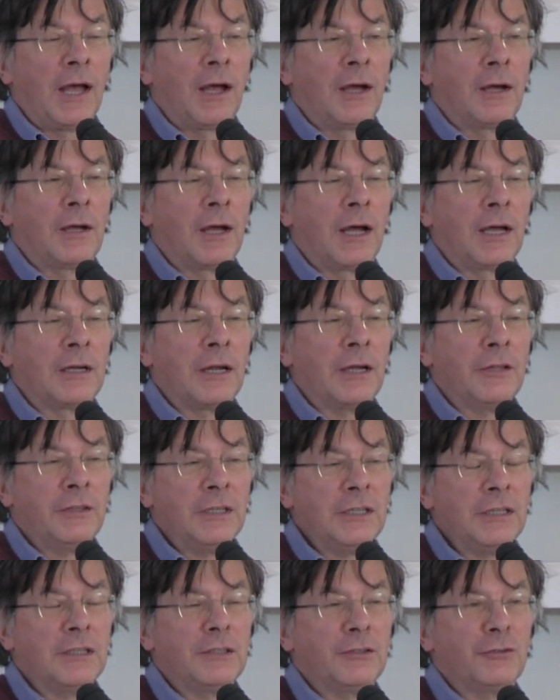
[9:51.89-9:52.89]
And I
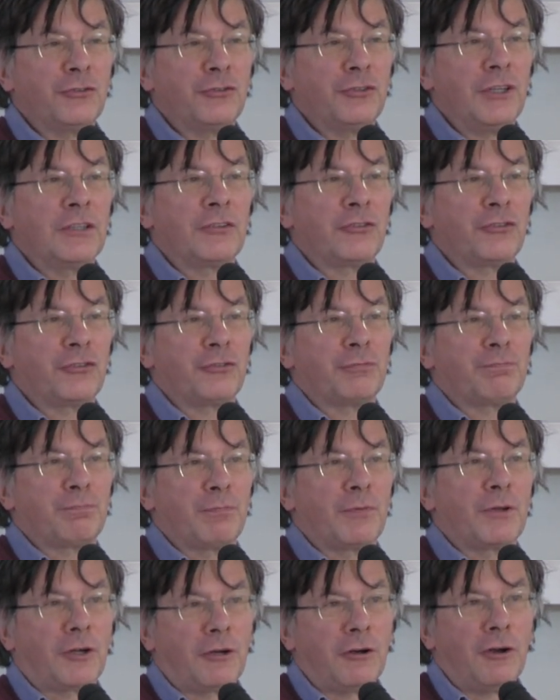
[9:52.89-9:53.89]
think, in a sense,
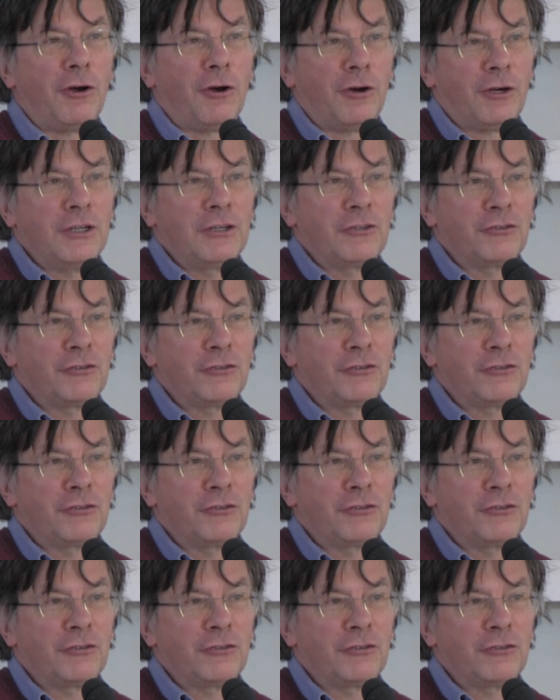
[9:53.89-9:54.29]
Clarke,